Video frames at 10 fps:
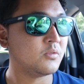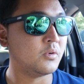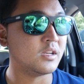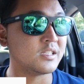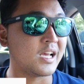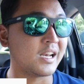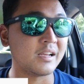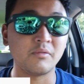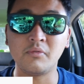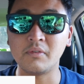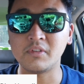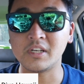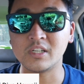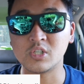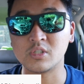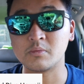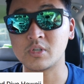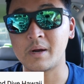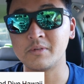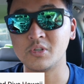what is that, like 1,500
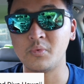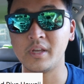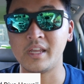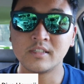subscribers away.